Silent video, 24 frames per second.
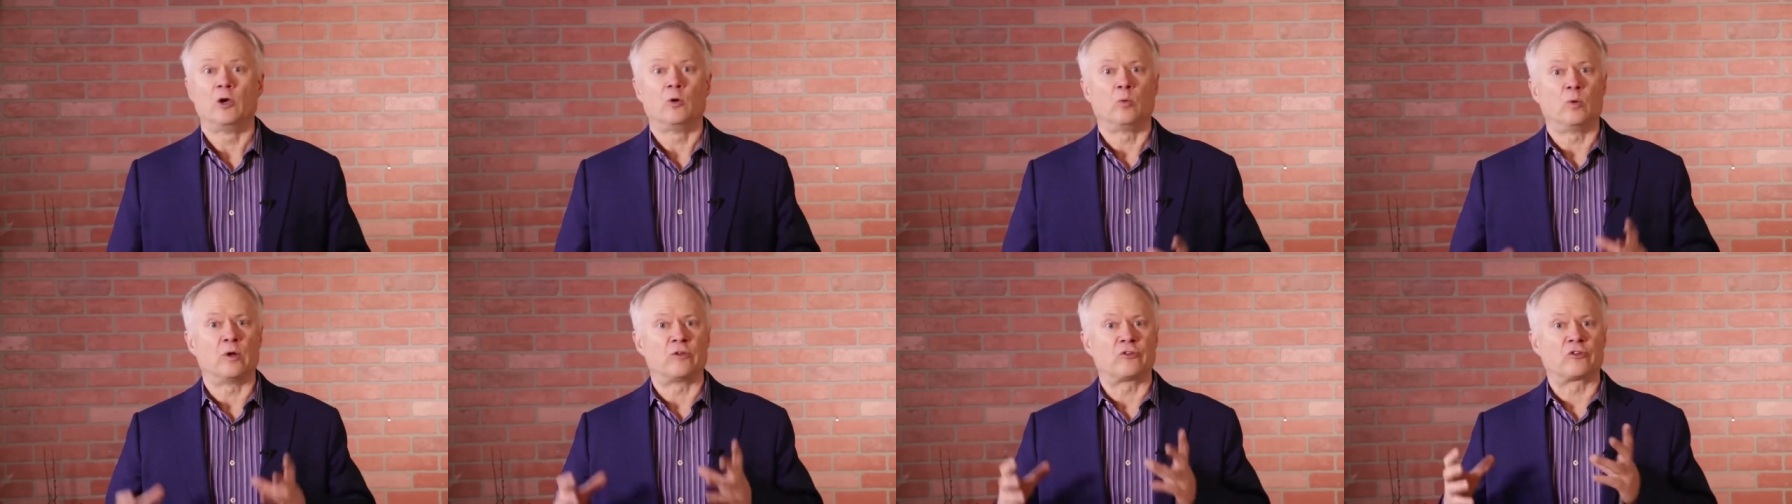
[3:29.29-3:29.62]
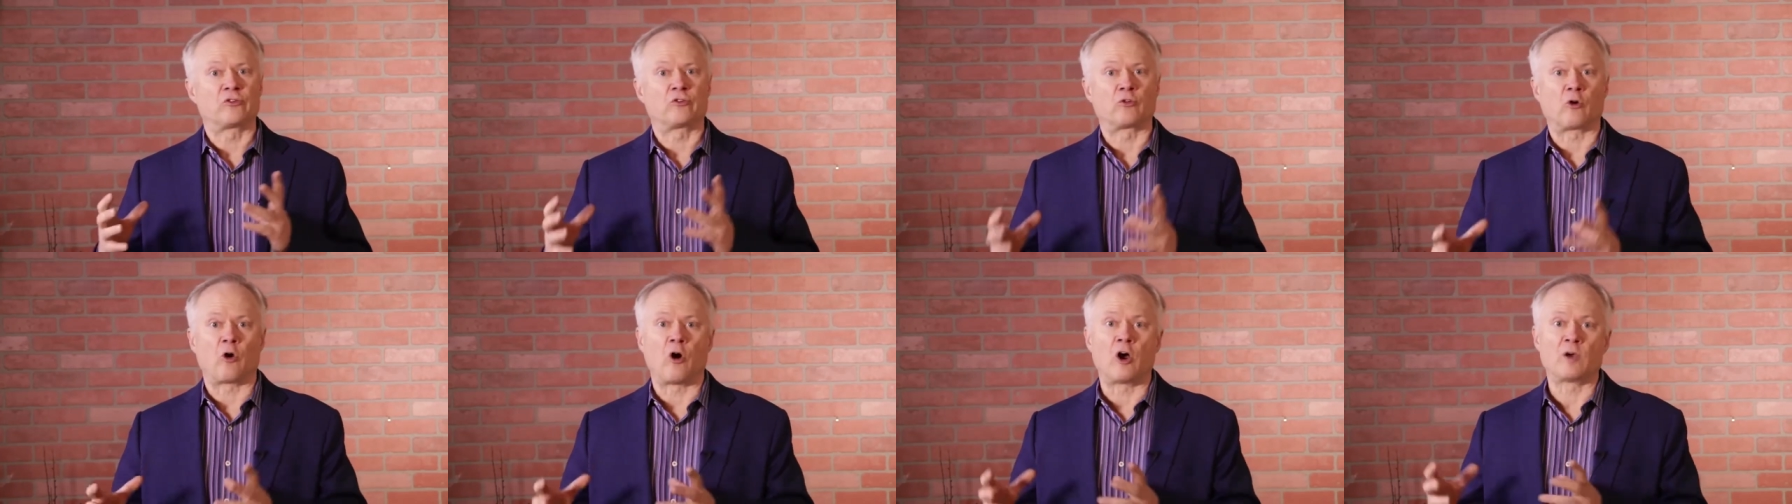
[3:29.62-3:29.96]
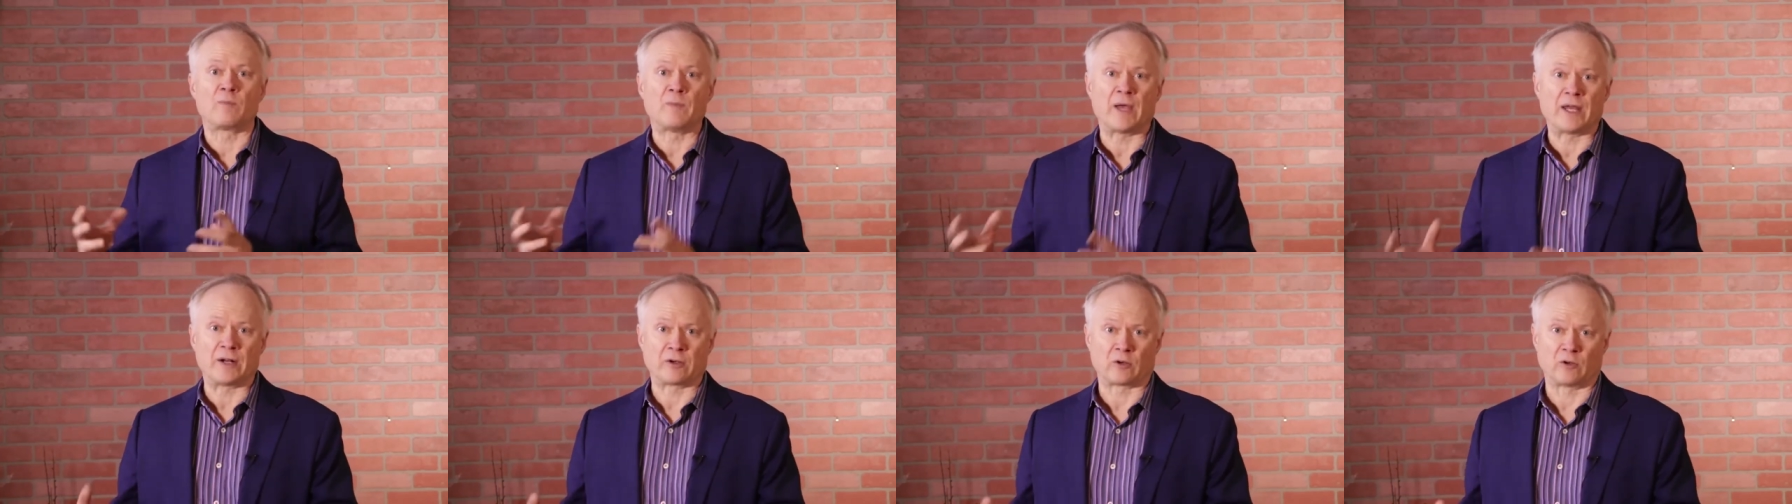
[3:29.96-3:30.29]
With
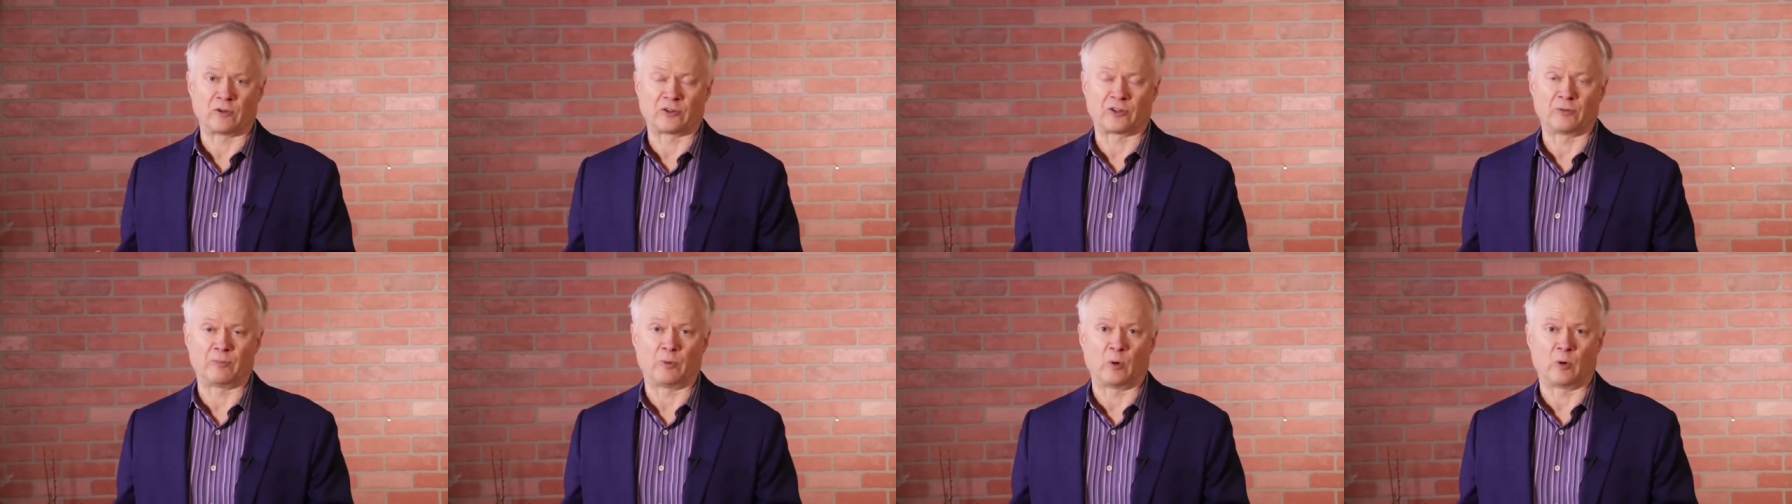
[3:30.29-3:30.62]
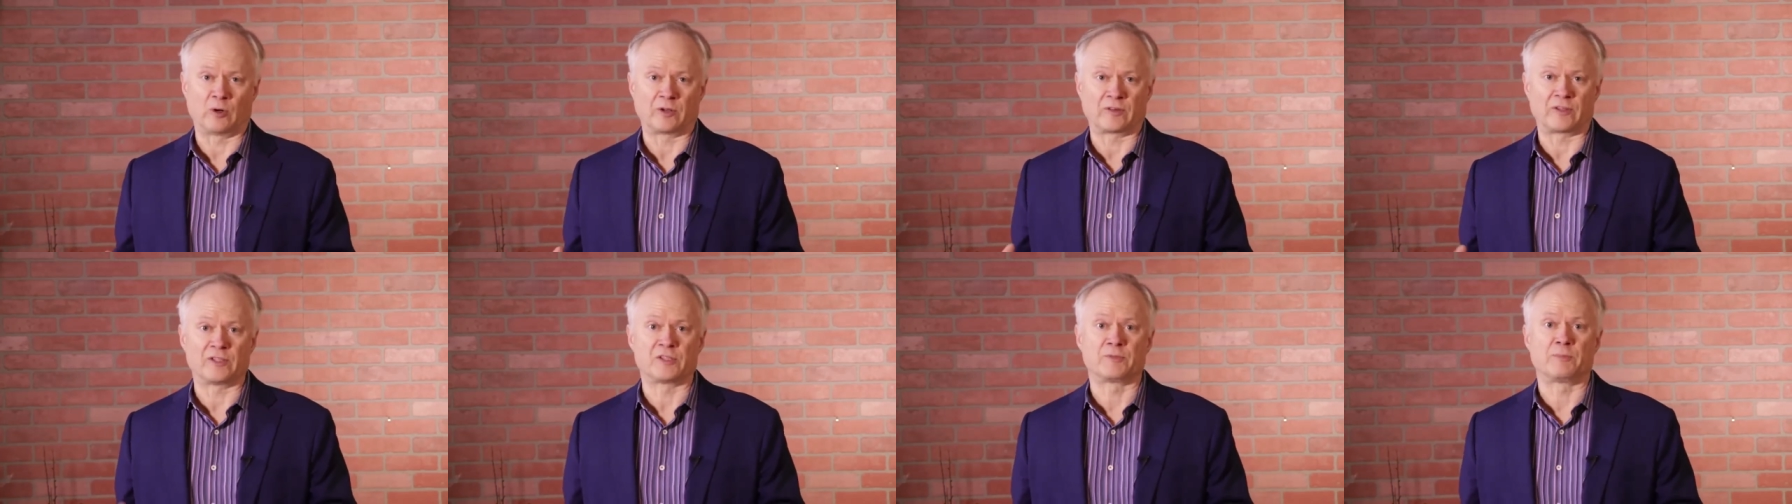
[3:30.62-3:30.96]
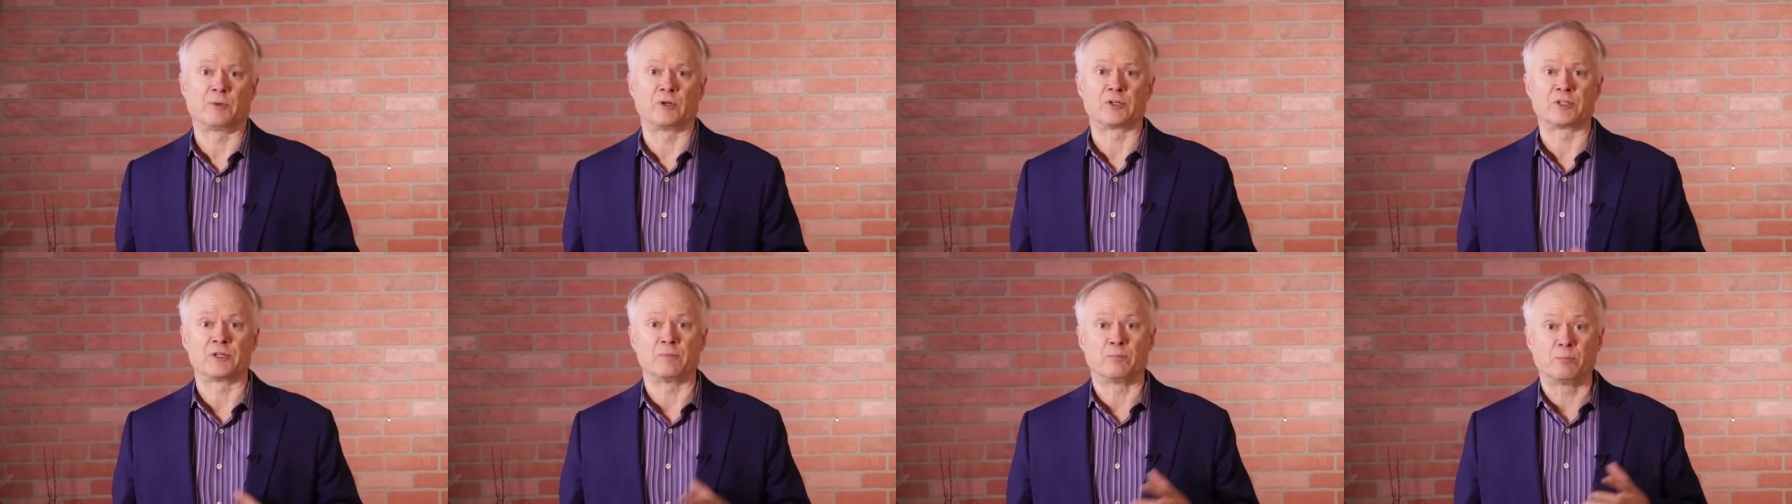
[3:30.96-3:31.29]
strong medical support, this
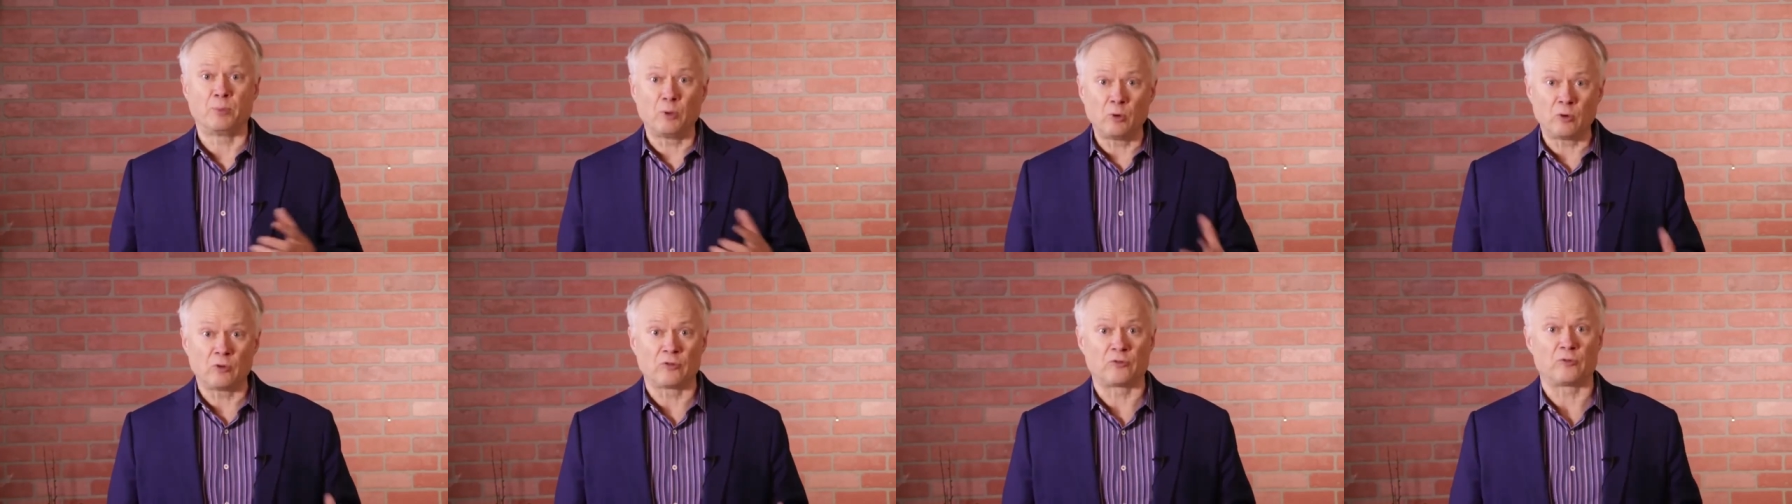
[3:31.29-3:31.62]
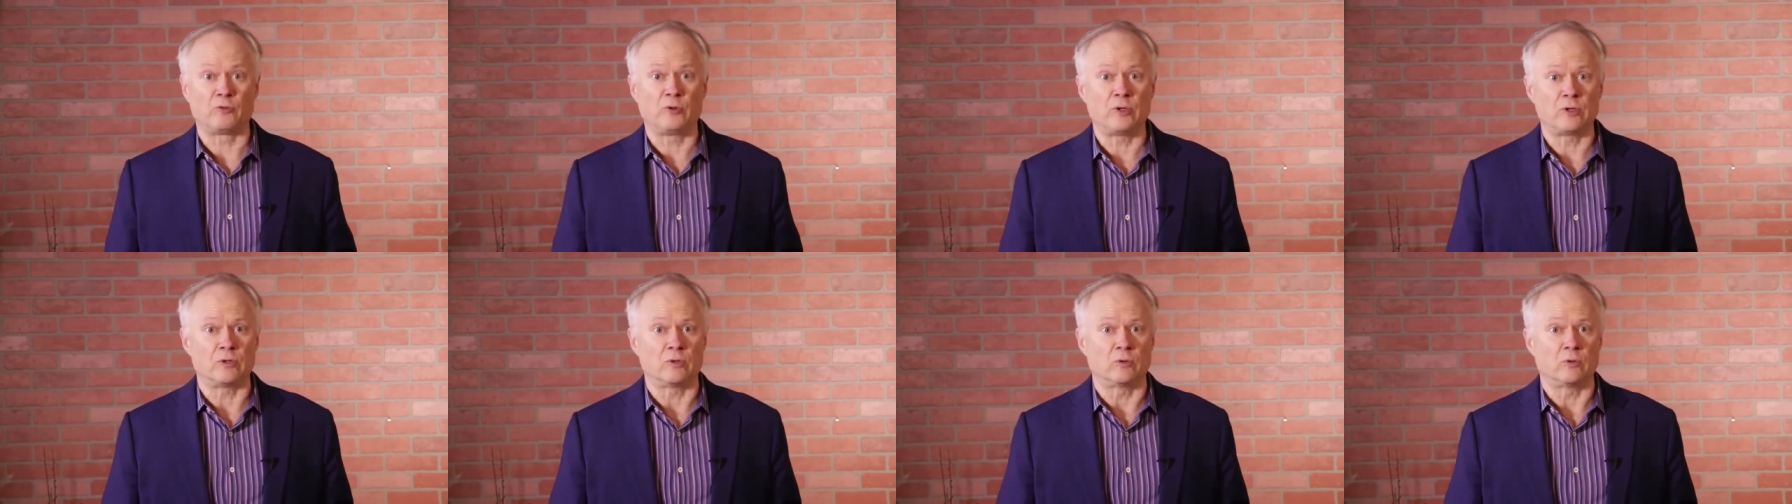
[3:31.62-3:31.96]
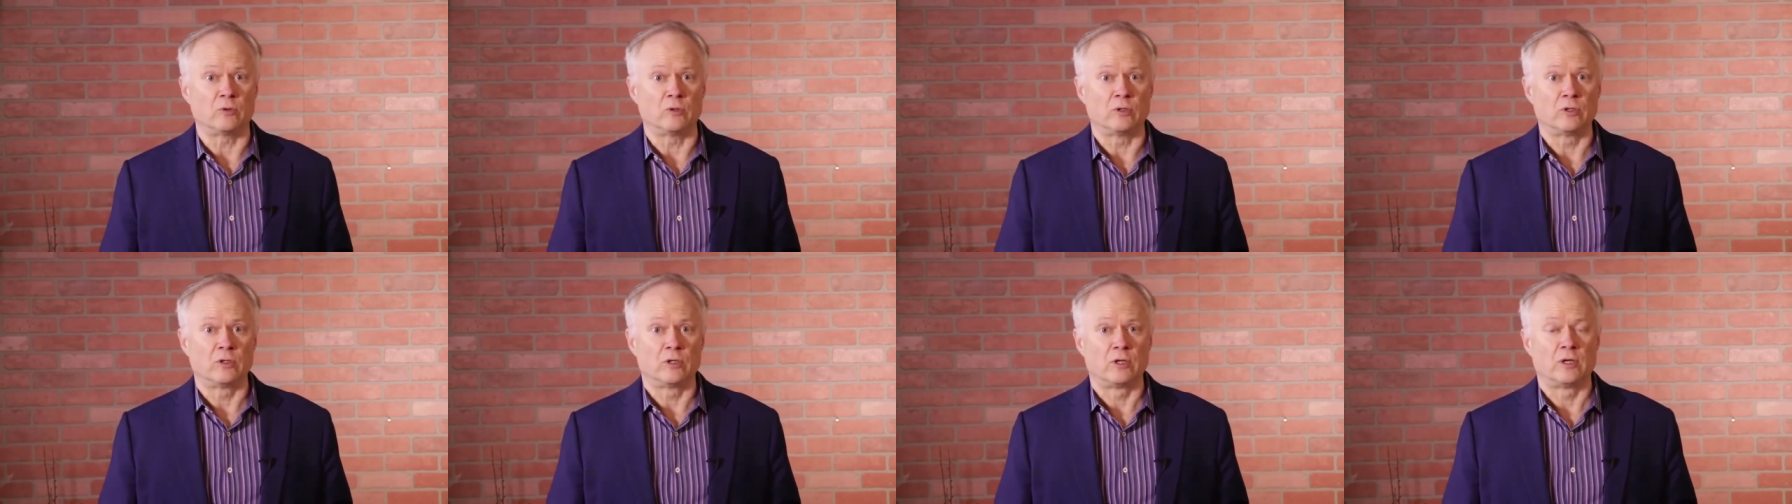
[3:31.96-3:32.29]
person pulled
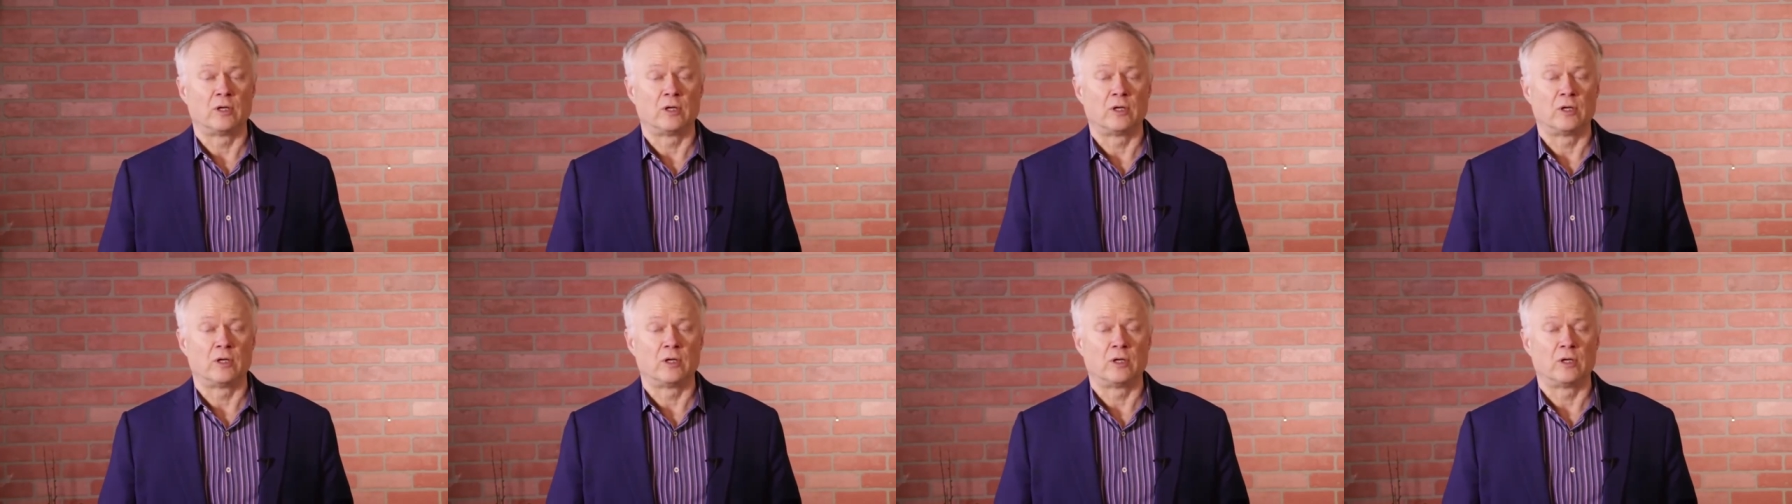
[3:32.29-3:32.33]
through.